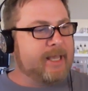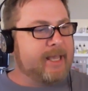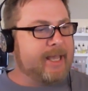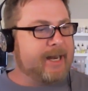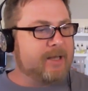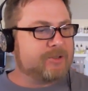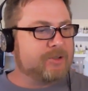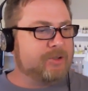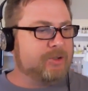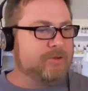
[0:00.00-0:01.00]
And I also
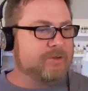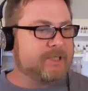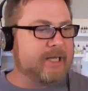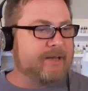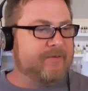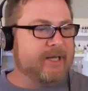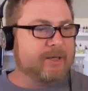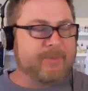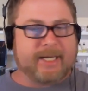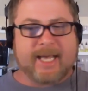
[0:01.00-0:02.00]
used
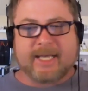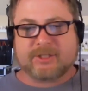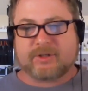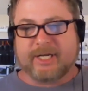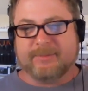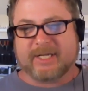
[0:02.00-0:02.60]
vanilla bean ice cream